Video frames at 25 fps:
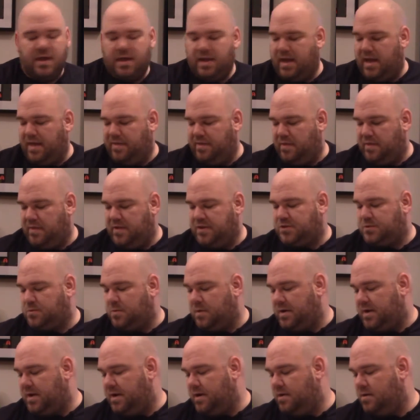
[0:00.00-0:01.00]
And then this
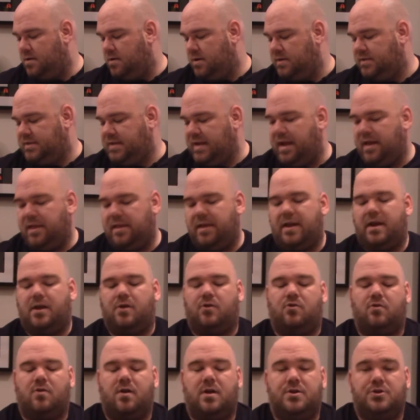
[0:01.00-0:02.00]
one here is Alien
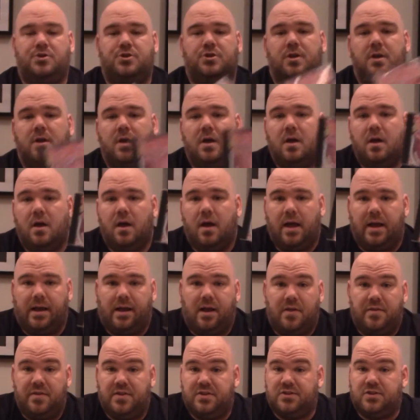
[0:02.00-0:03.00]
Crush. I
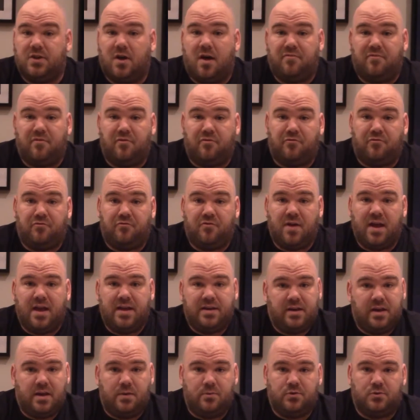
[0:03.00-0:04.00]
got this off of
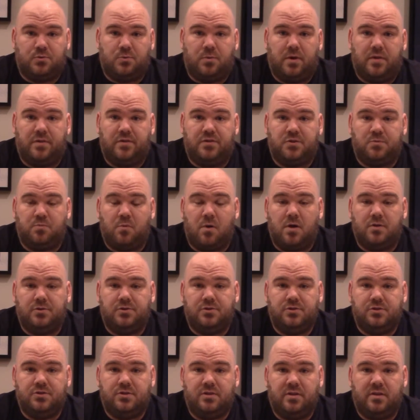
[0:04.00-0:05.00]
Fred. He was one of the
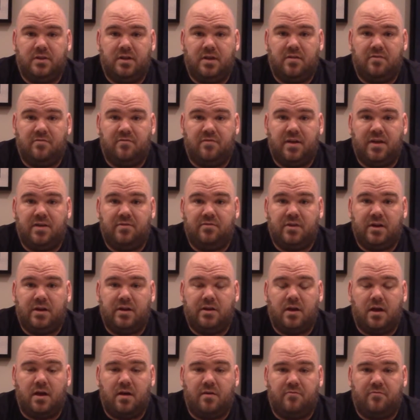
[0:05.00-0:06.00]
sponsors of the event
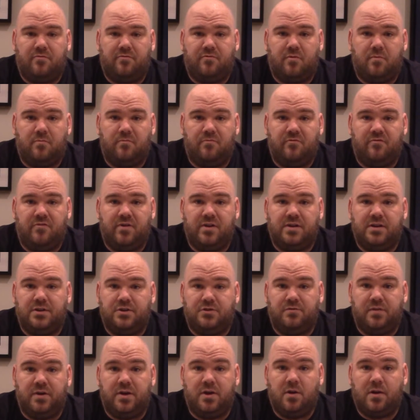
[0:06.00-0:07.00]
from
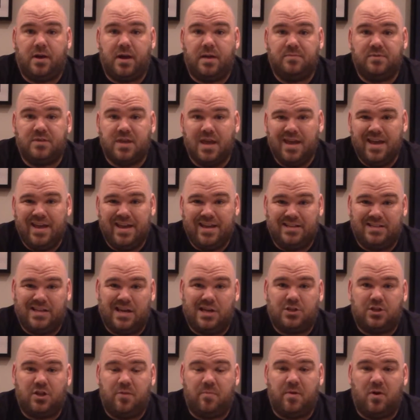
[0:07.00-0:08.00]
Vintage Video Games. He's
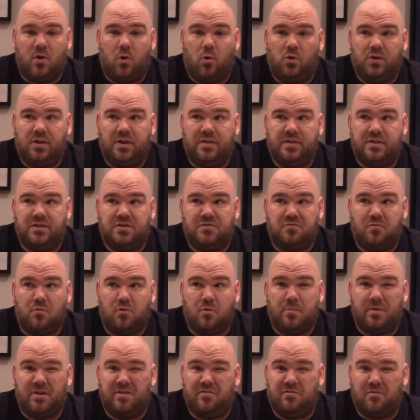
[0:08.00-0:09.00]
actually been holding this
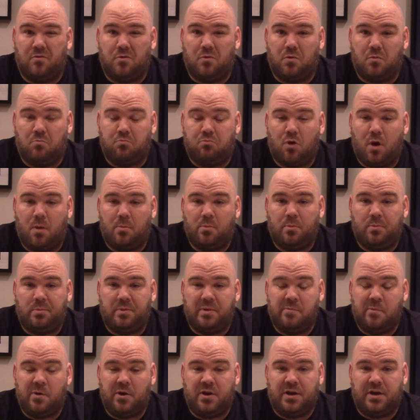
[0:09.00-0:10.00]
for me for
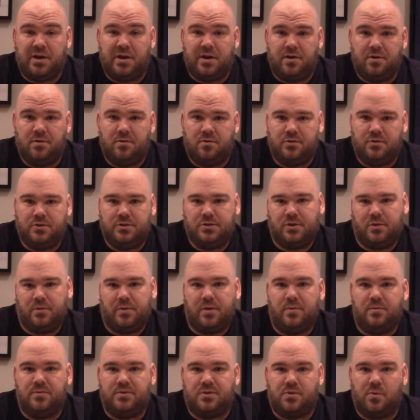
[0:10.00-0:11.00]
probably about a year or so.
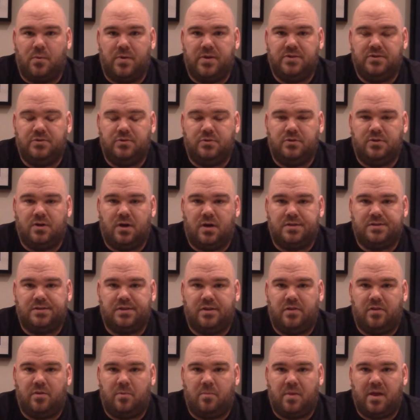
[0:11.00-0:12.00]
He was going to toss it
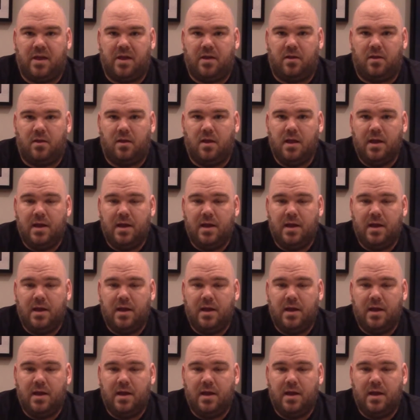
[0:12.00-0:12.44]
in the mail,